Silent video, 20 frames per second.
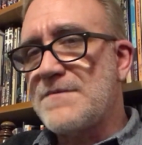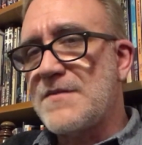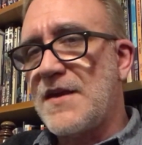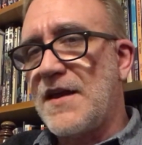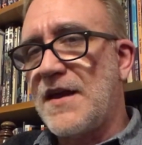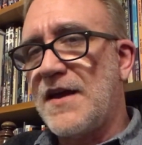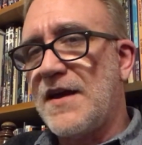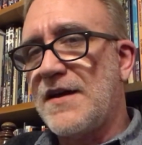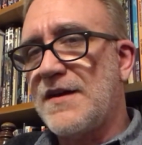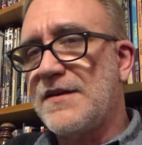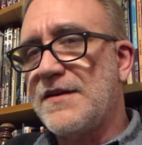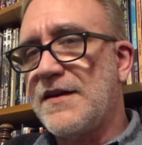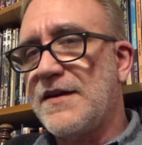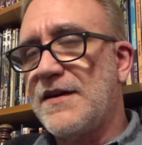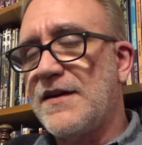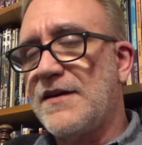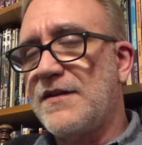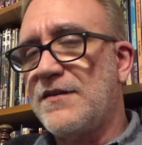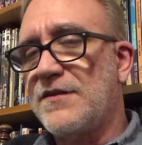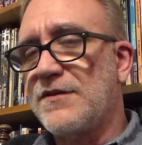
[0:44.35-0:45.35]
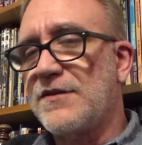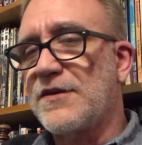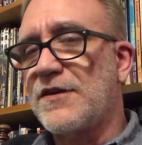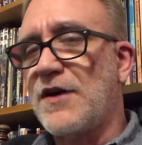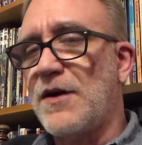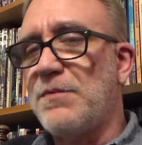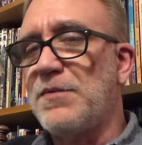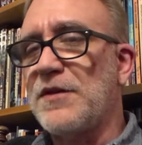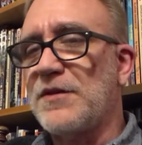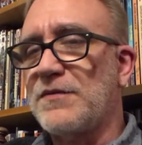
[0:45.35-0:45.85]
And there's a
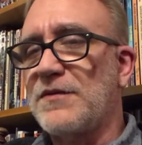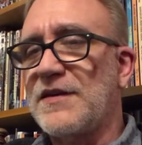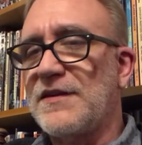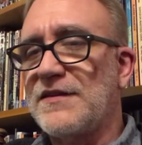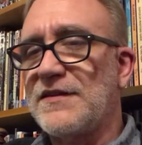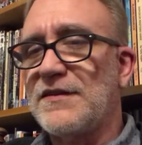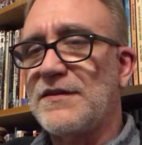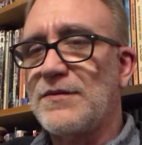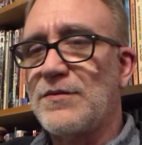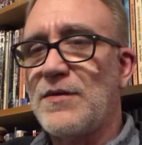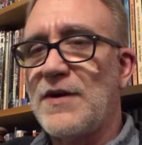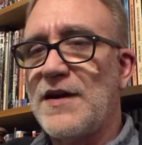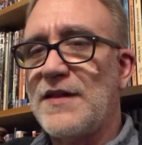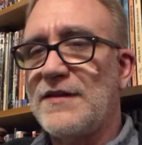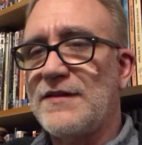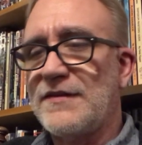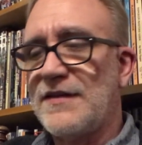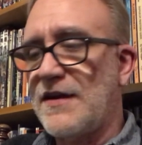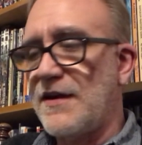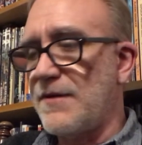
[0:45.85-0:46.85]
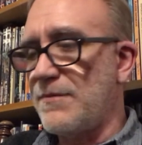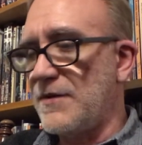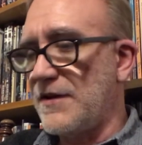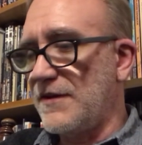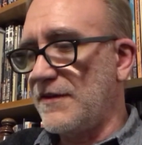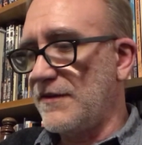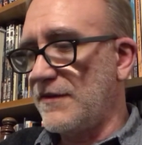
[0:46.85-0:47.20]
couple of reasons why this happened.